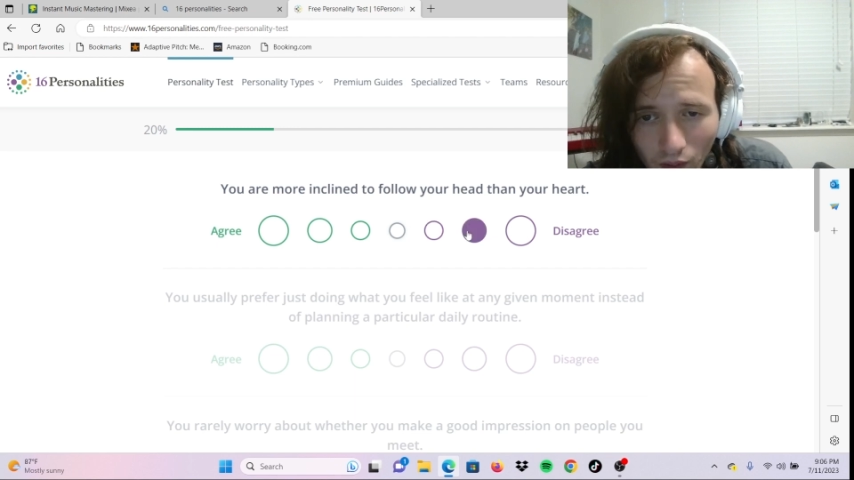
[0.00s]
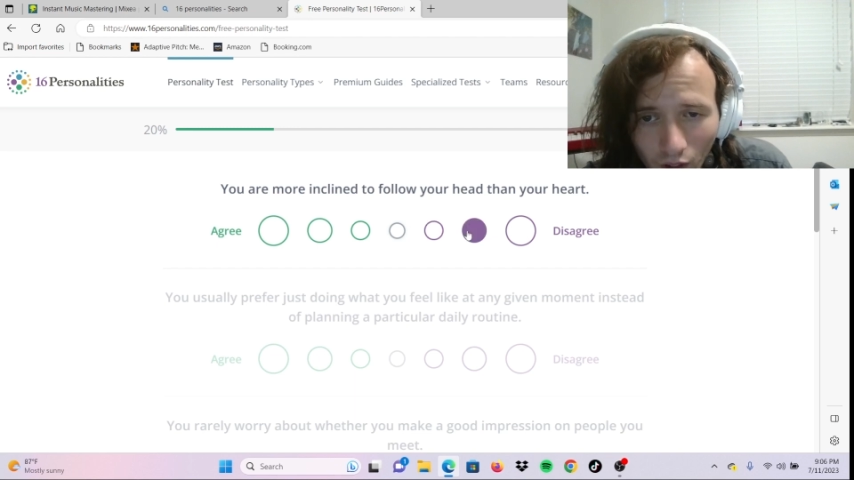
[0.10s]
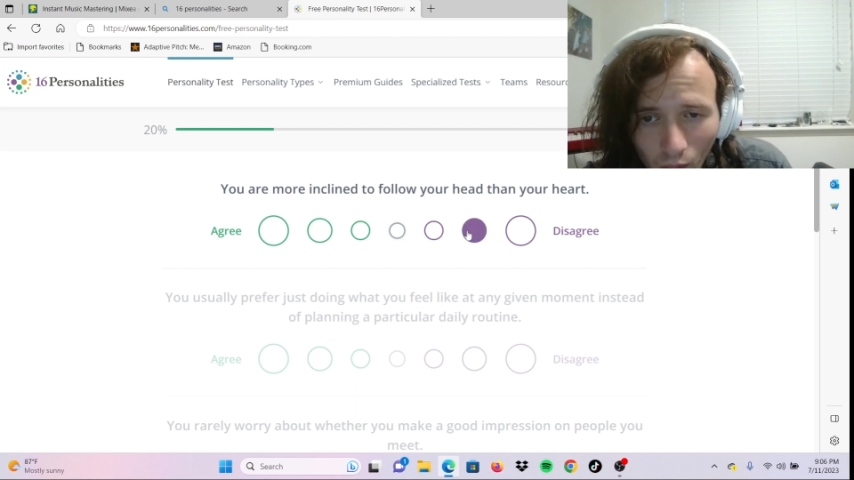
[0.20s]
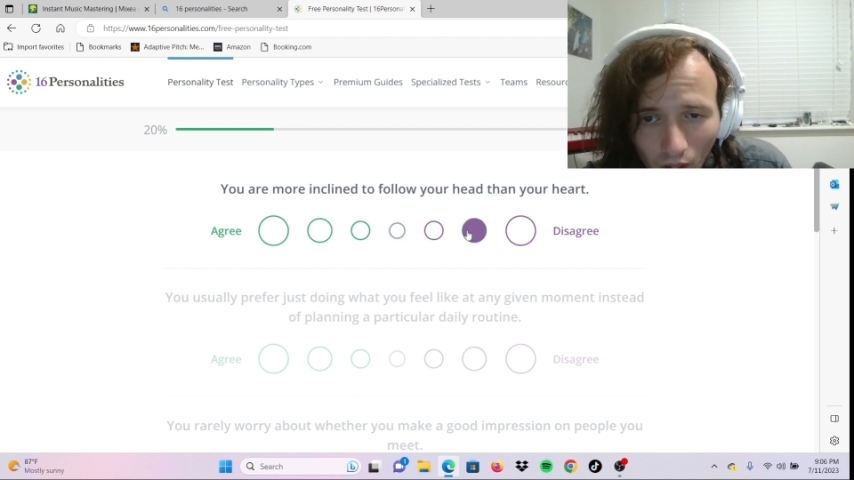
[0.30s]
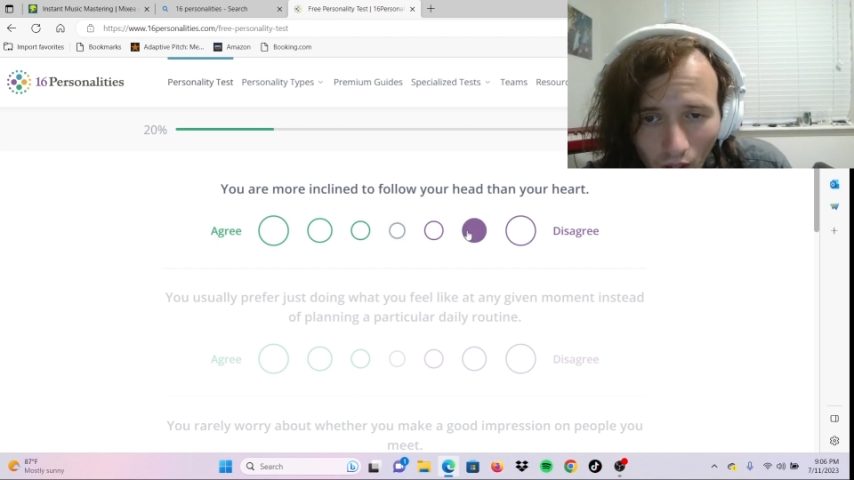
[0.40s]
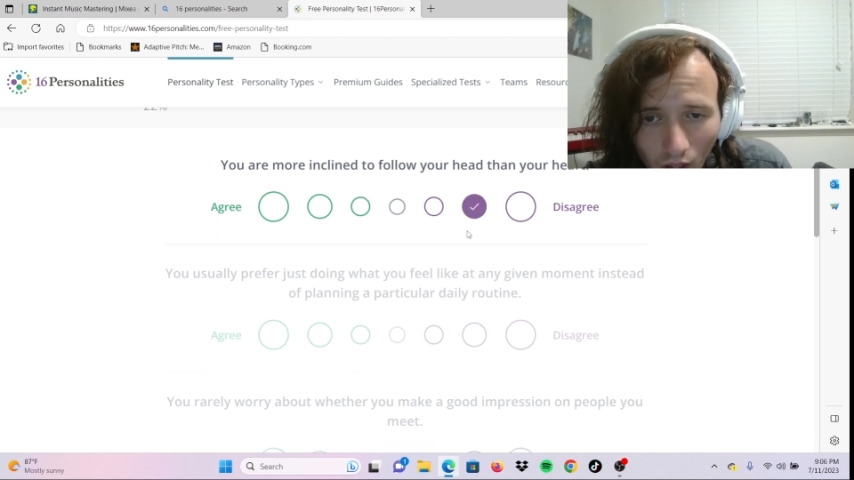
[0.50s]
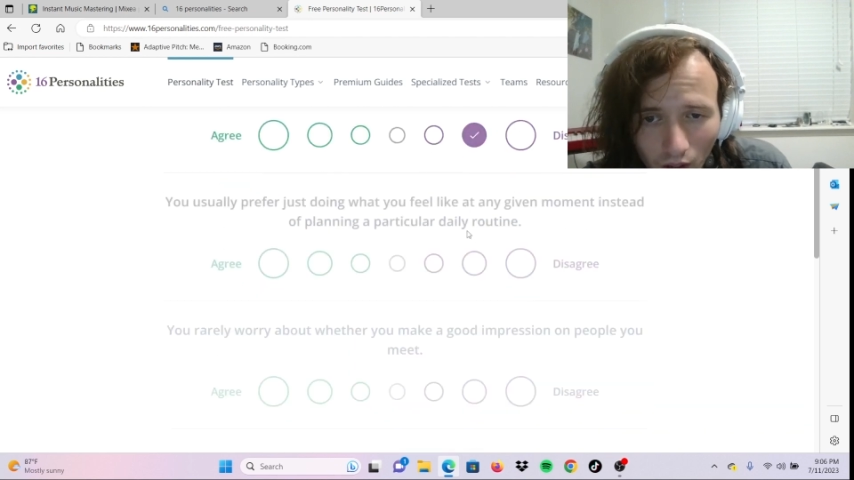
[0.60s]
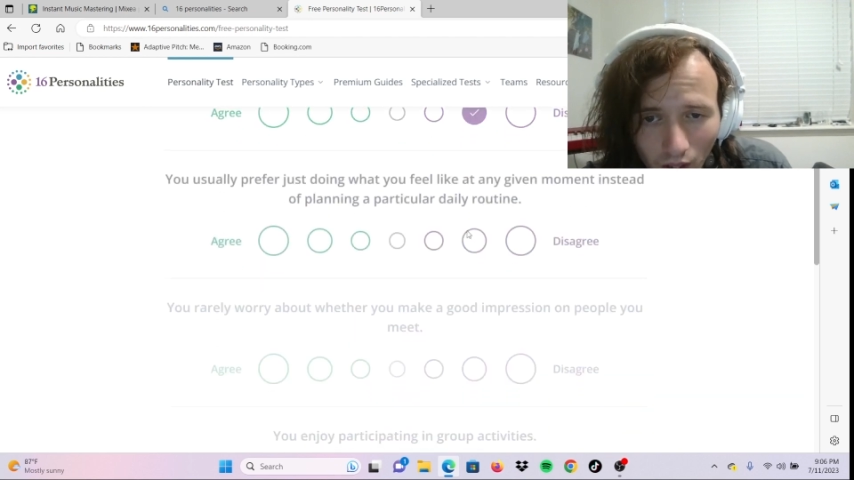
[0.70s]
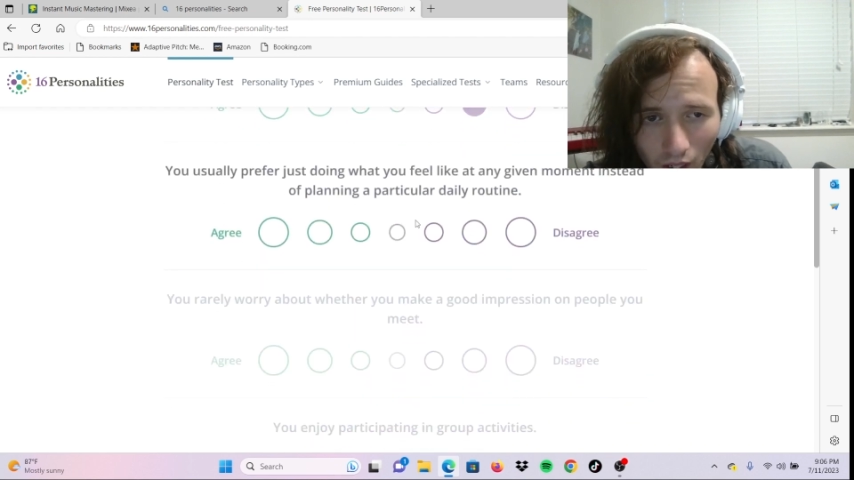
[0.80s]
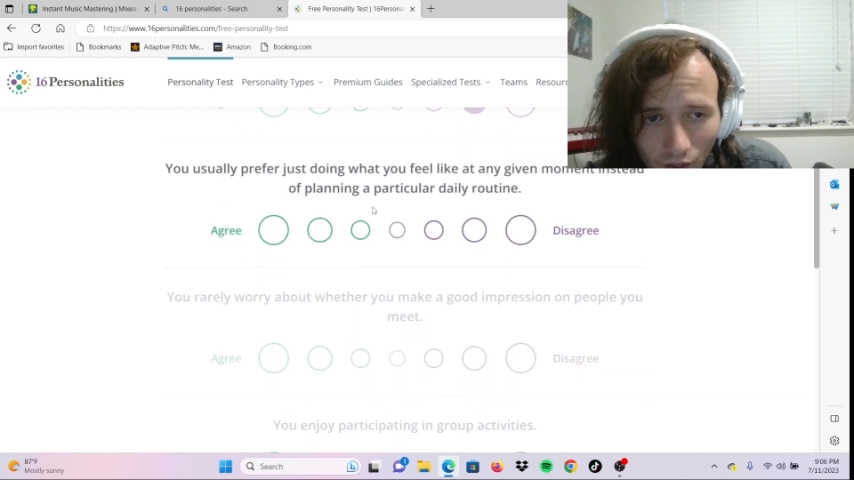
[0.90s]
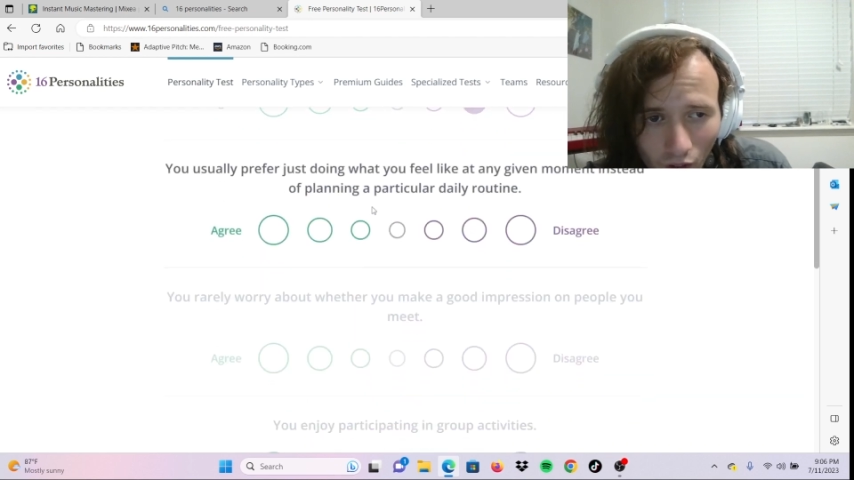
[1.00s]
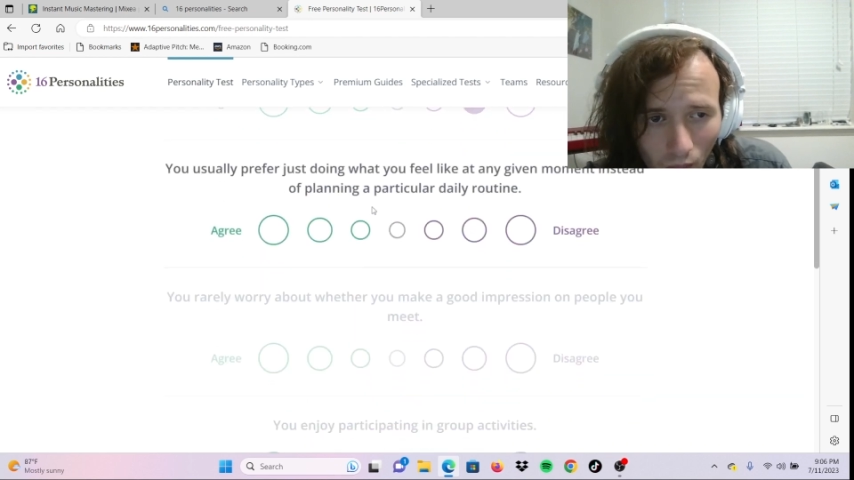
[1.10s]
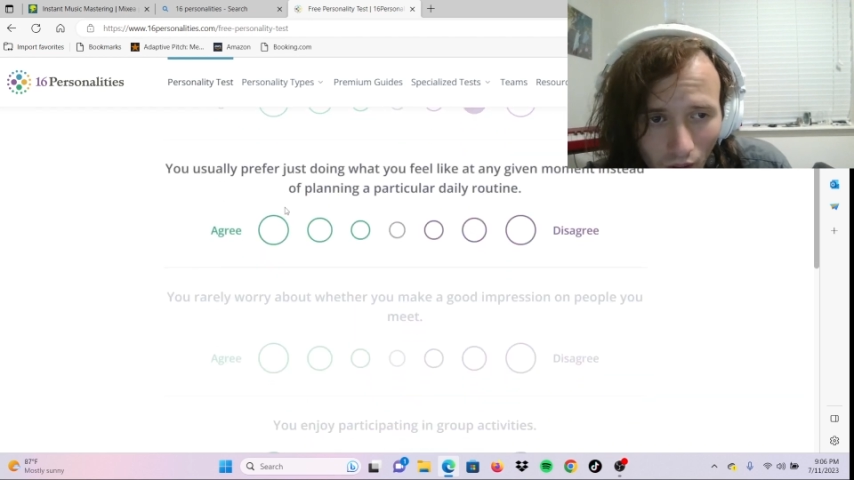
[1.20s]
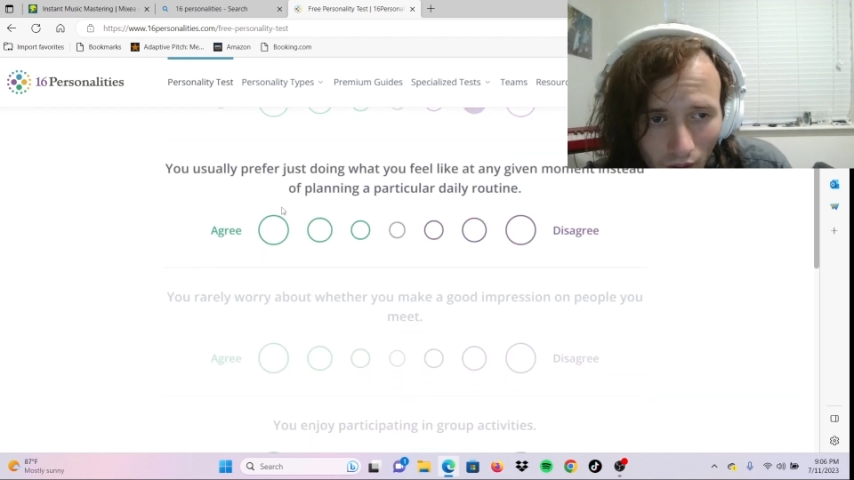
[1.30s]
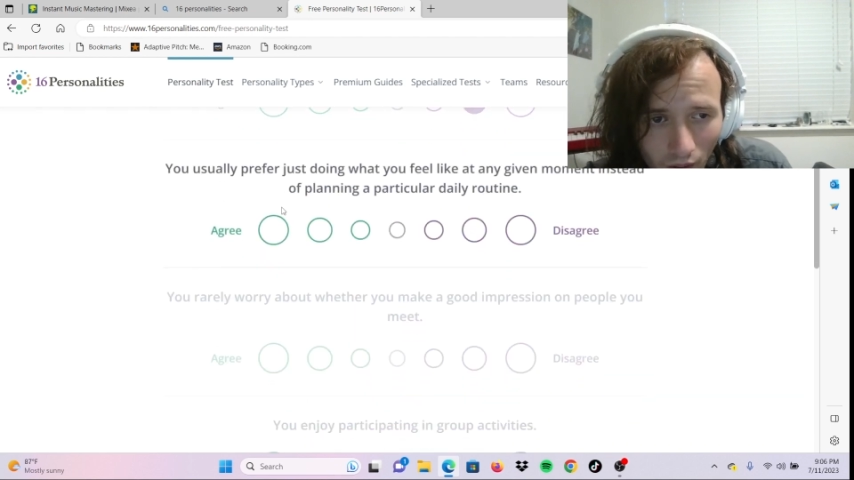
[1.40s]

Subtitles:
follow my heart. Yeah, I follow my heart.